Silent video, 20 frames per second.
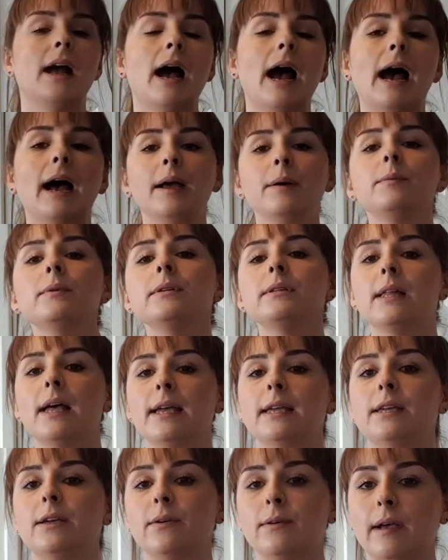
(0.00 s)
I would
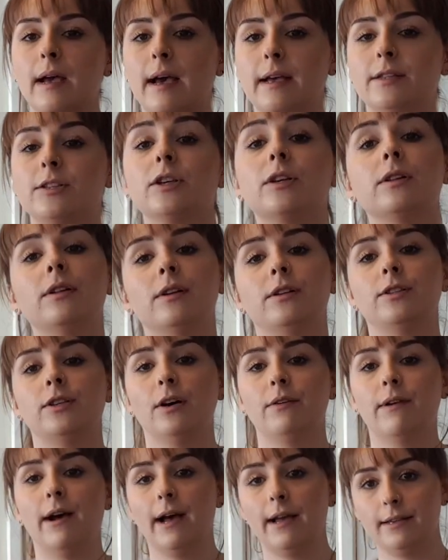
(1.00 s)
like you guys to close
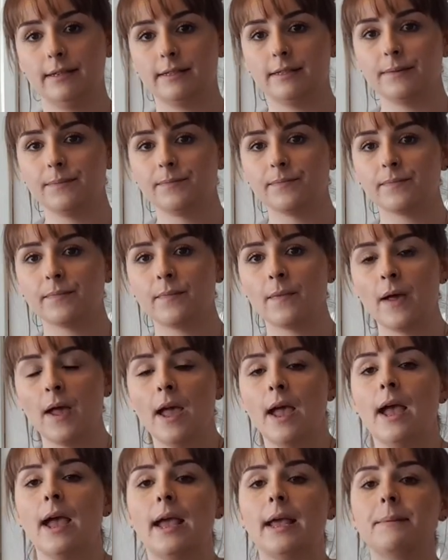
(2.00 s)
your eyes.
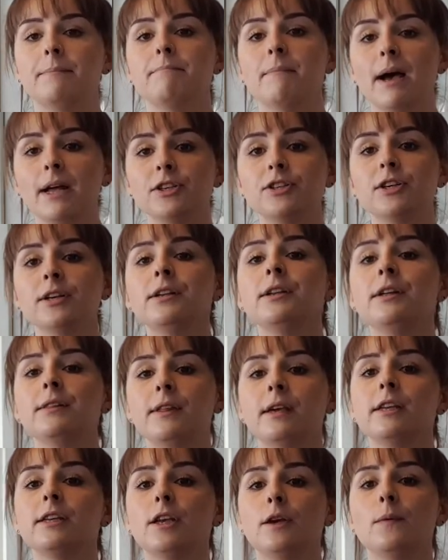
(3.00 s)
Imagine
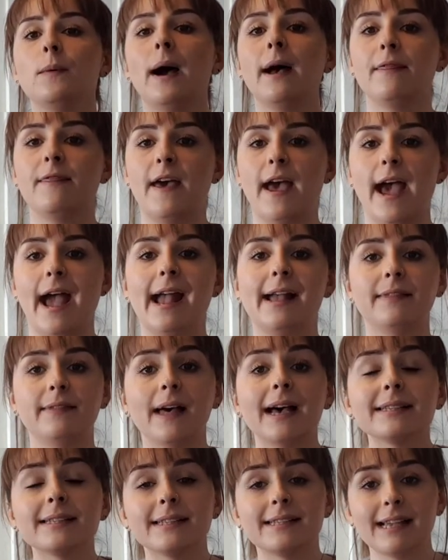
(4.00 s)
that you are there in
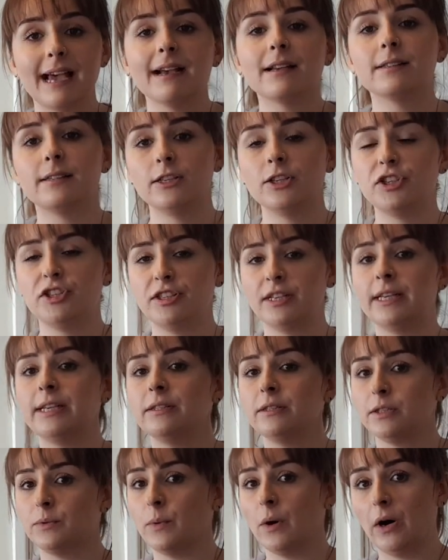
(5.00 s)
that Saxon
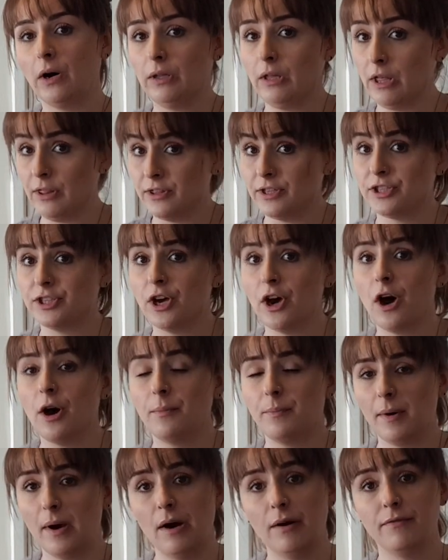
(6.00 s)
shield wall at the
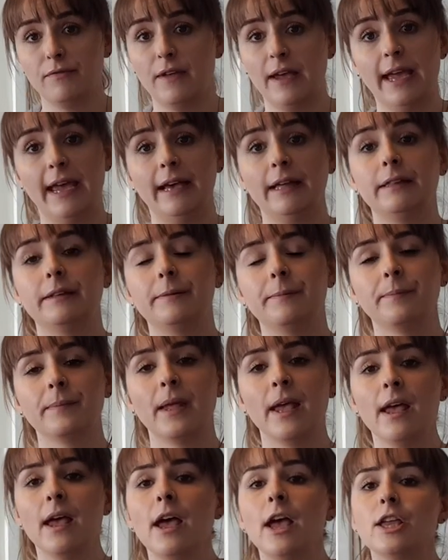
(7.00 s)
top of the hill.
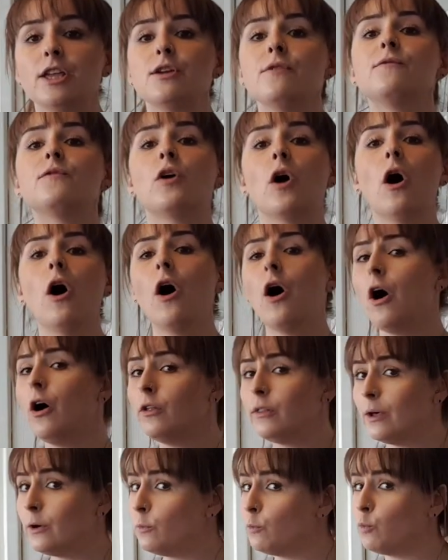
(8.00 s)
You've got
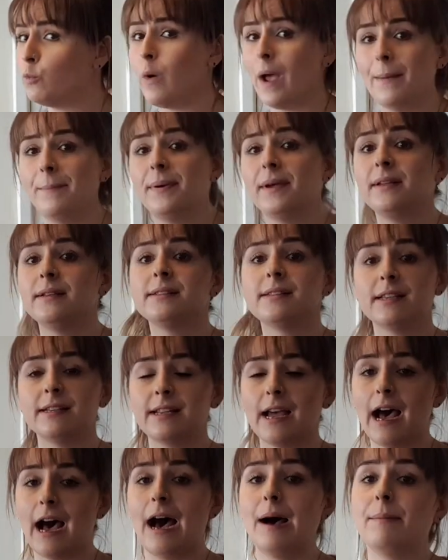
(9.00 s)
all the weapons
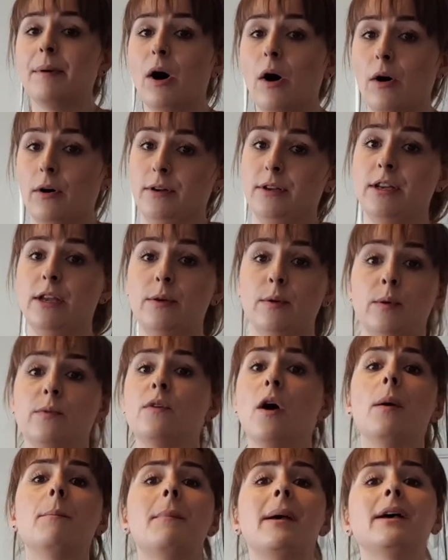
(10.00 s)
and armour on you. You've
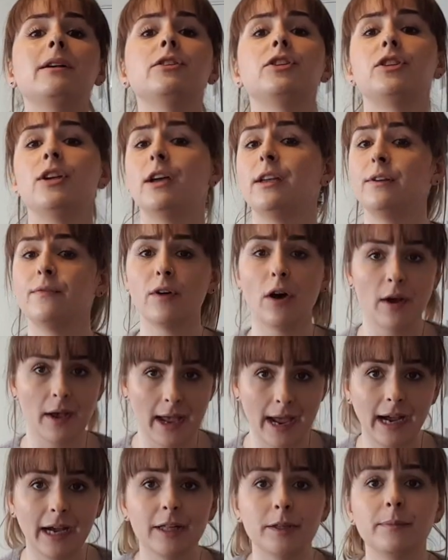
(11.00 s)
got a mail shirt, you've got a
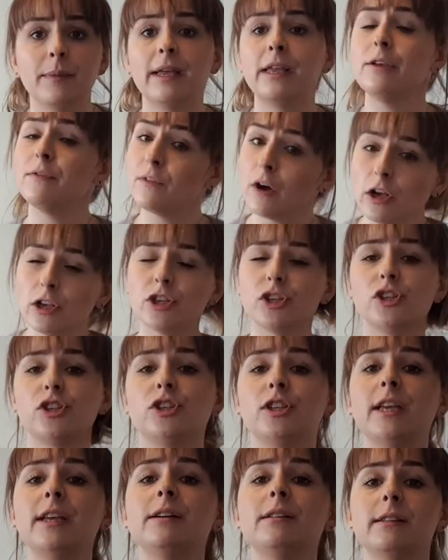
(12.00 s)
helmet, you've got a
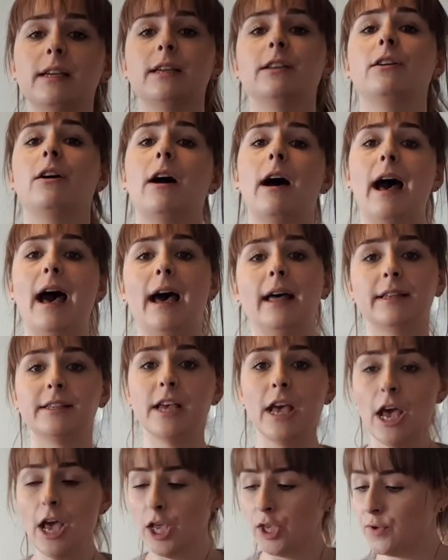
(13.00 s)
shield in your hands.
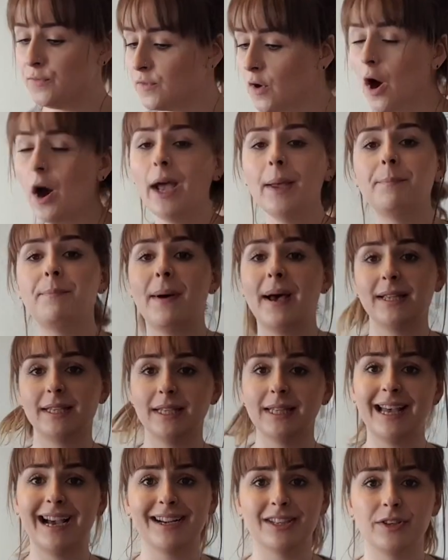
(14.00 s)
You've got a
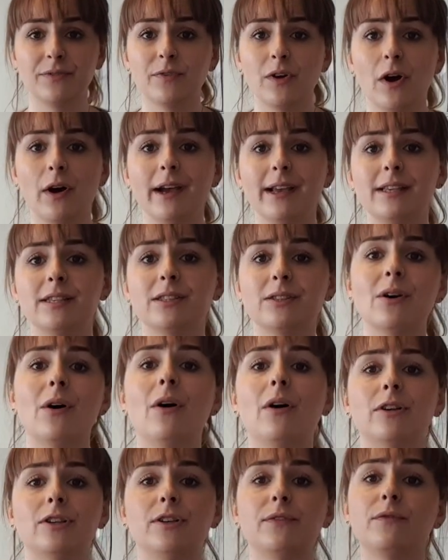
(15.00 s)
battle axe, you've got a
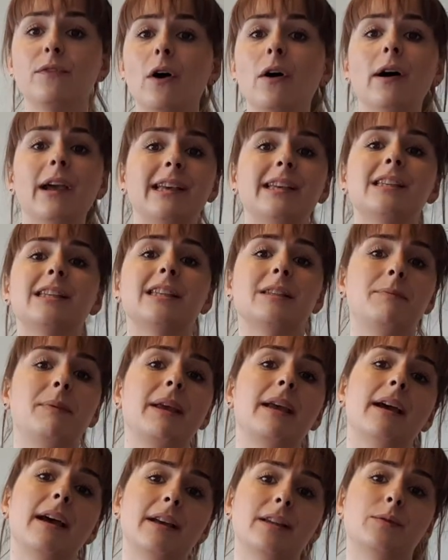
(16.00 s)
sword, you've got a
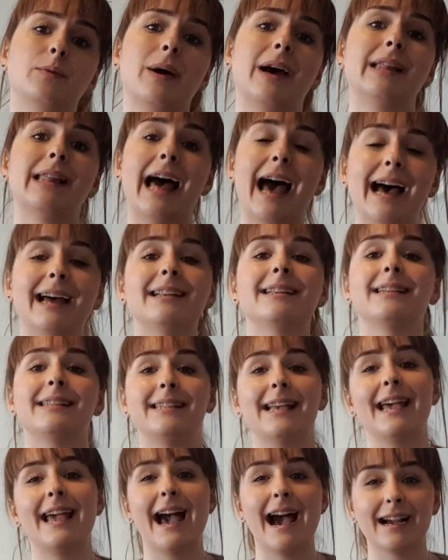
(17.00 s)
spear as well, and a
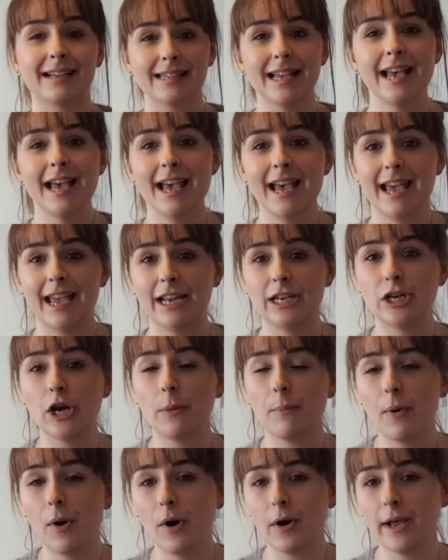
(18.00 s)
say axe in your
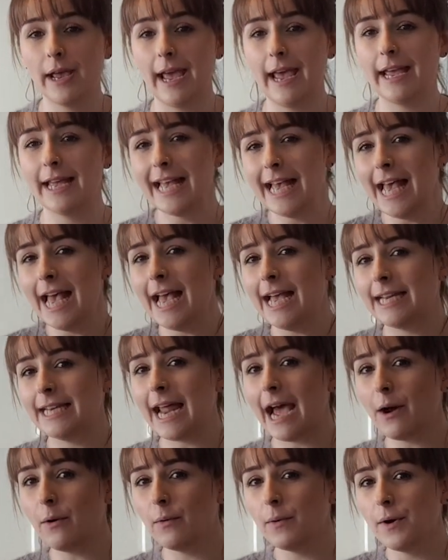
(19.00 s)
pocket.
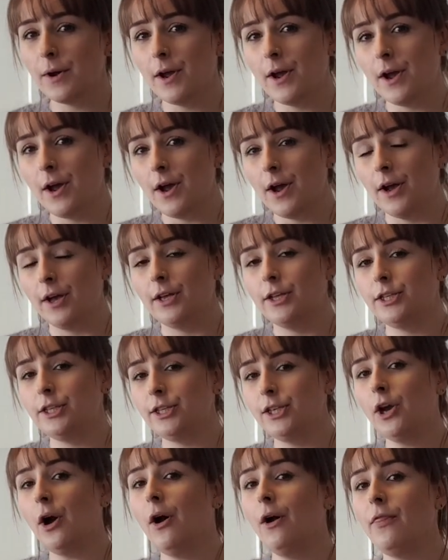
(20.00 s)
Now,
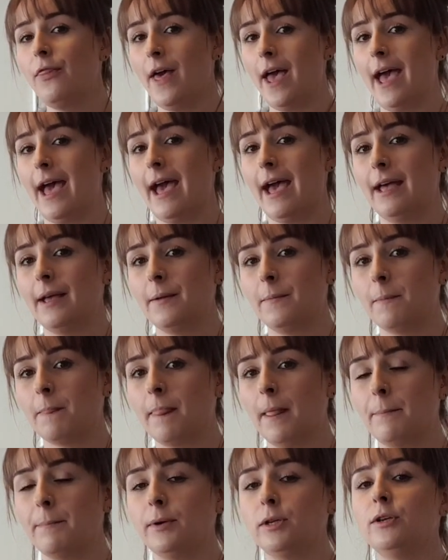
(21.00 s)
you're there,
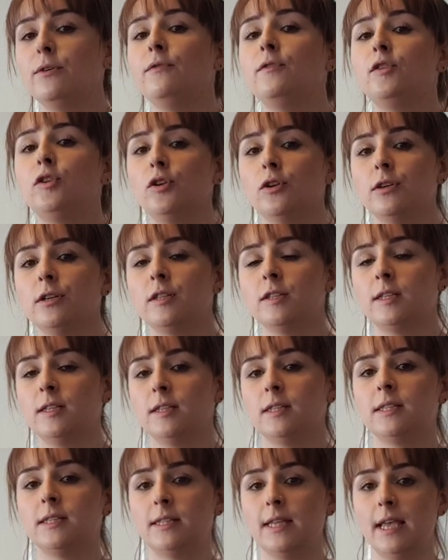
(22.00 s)
but you've just
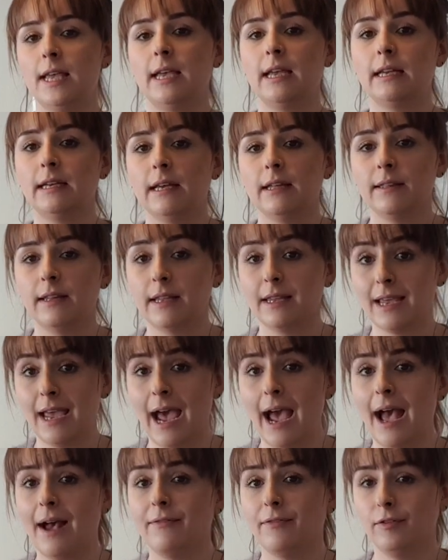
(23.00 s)
seen the
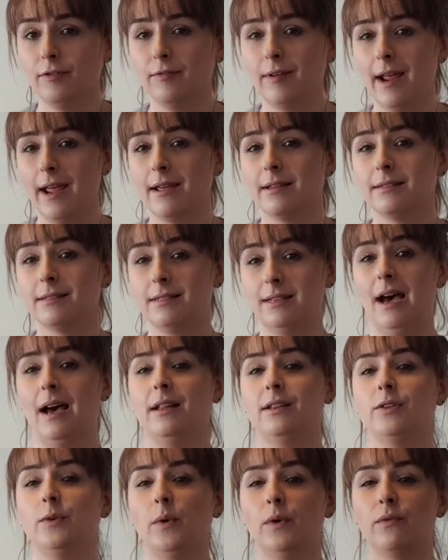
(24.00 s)
cavalry
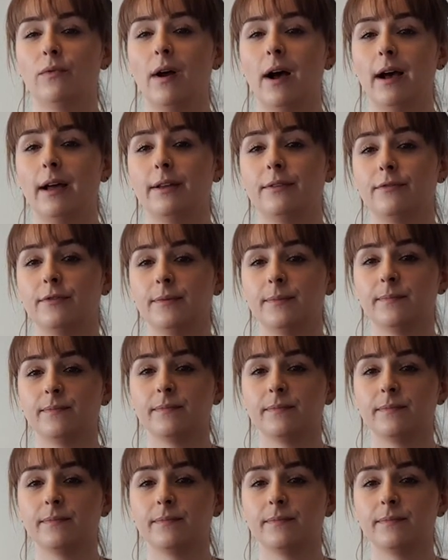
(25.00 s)
start to arrive.